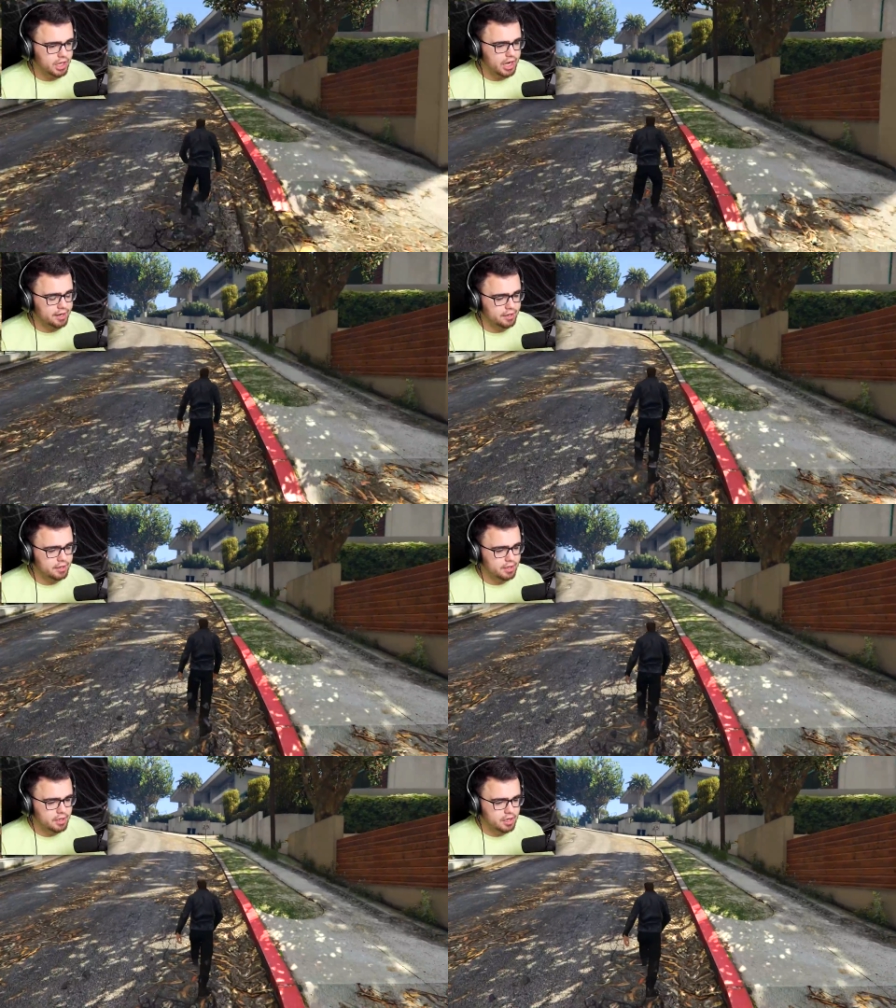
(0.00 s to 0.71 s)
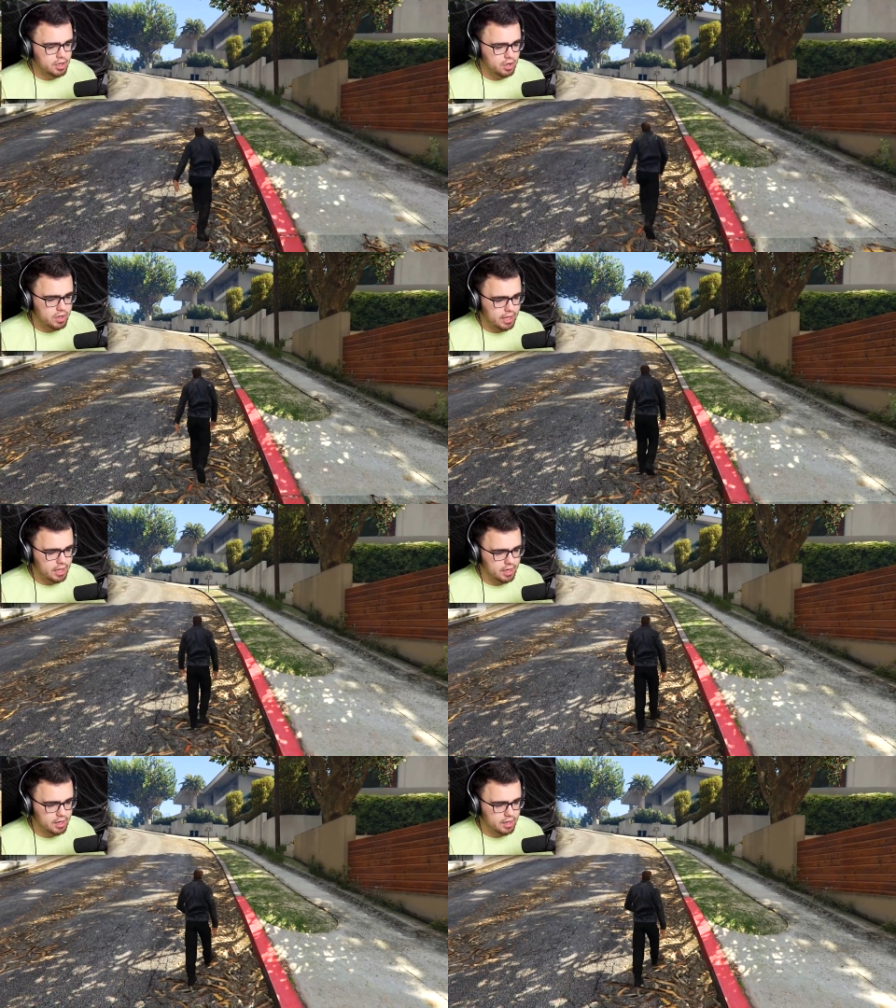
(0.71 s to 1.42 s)
God. Okay.
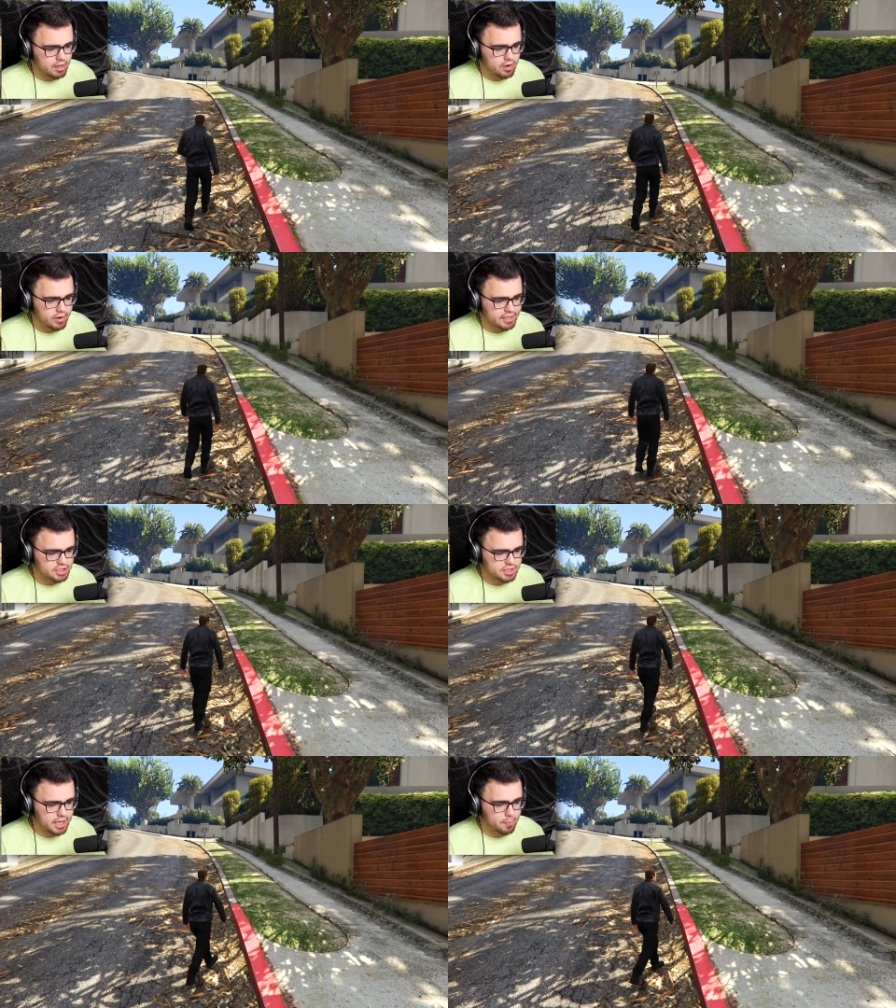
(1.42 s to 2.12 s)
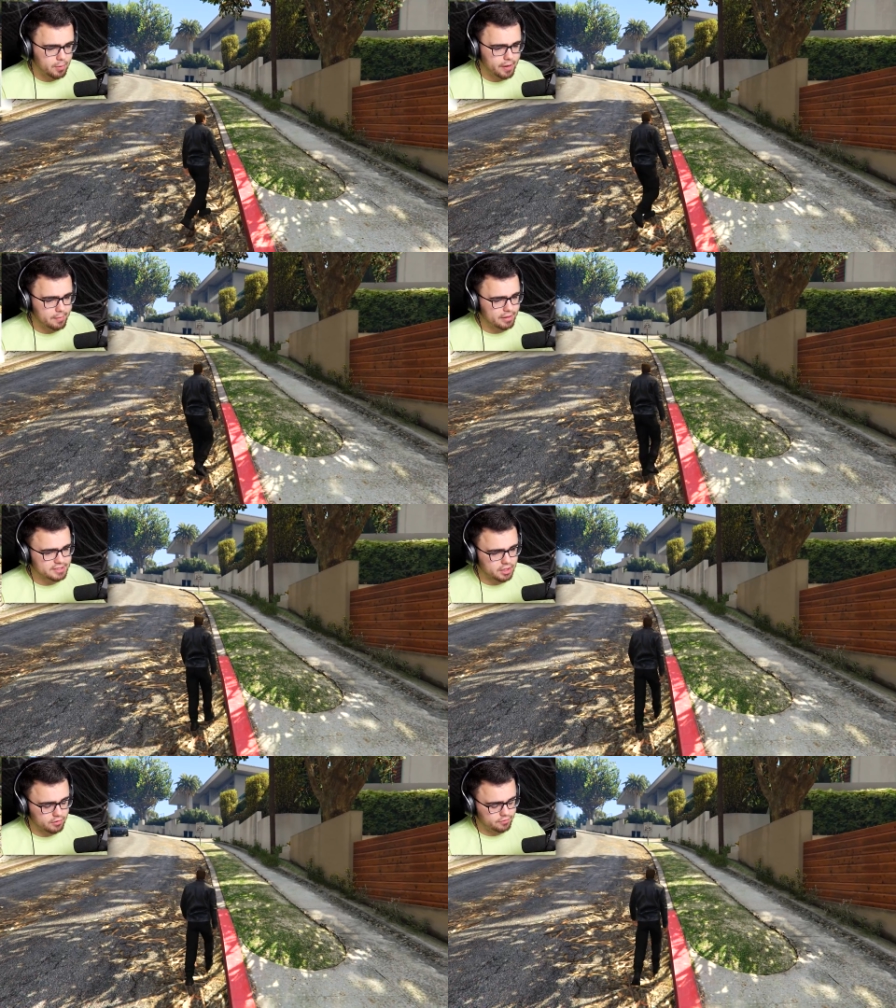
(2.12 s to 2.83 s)
Okay, I just gotta prepare
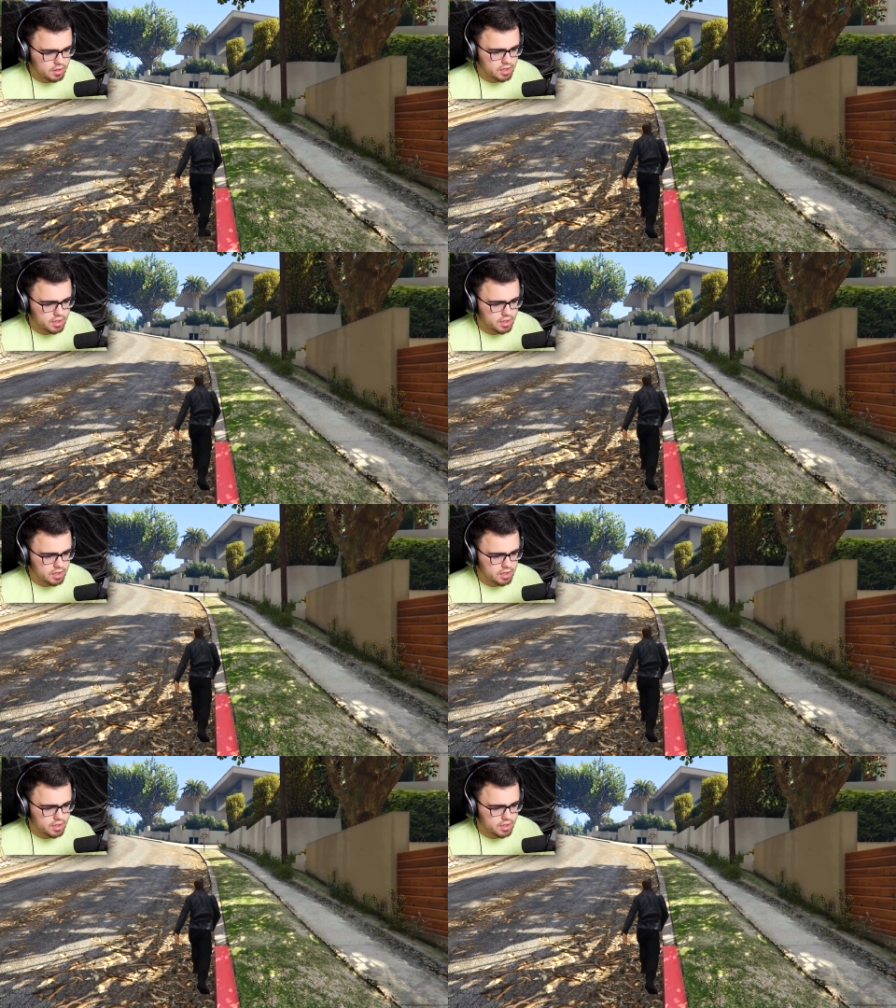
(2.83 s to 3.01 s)
myself.